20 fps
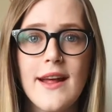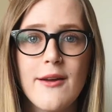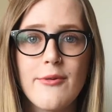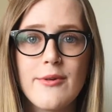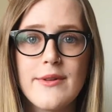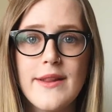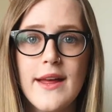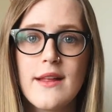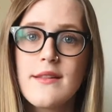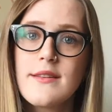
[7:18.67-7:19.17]
I
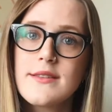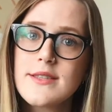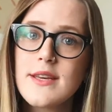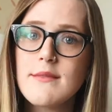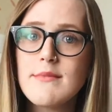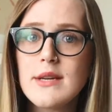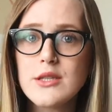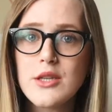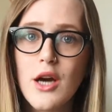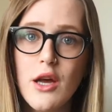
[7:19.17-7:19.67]
were like, let's
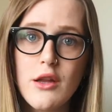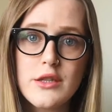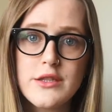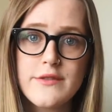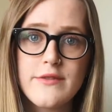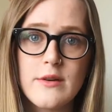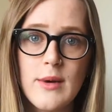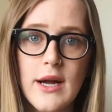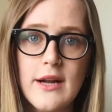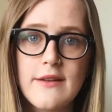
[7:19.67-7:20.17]
get
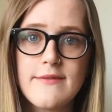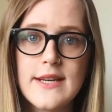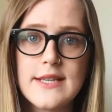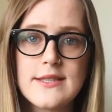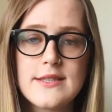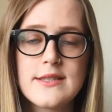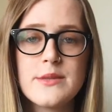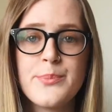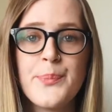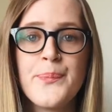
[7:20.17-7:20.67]
McDonald's for
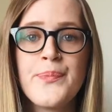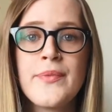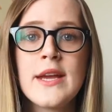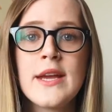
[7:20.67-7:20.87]
breakfast.